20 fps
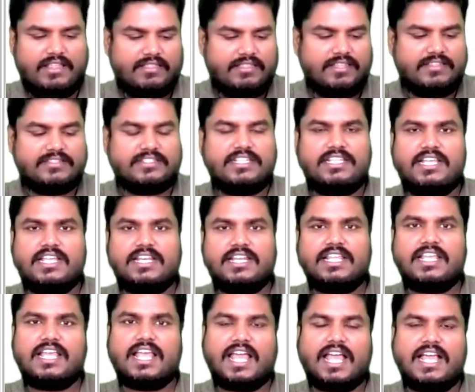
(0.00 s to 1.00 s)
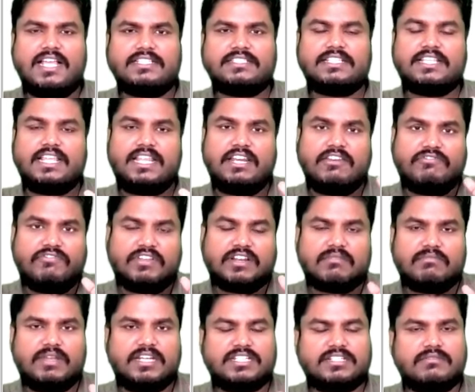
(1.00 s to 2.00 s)
This DNA has
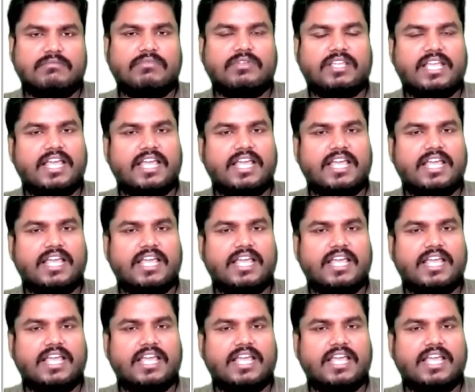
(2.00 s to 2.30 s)
information